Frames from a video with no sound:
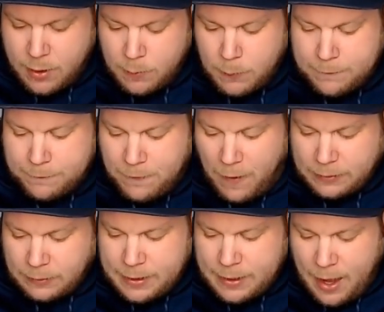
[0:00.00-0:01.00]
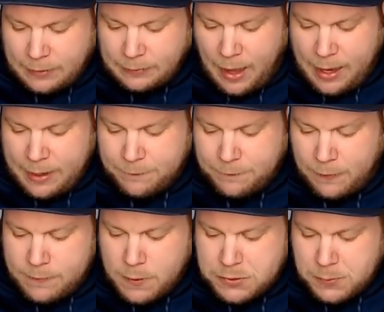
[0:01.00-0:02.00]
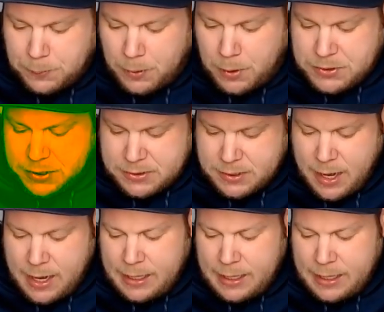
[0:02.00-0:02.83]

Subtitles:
We finally got life in those approaches.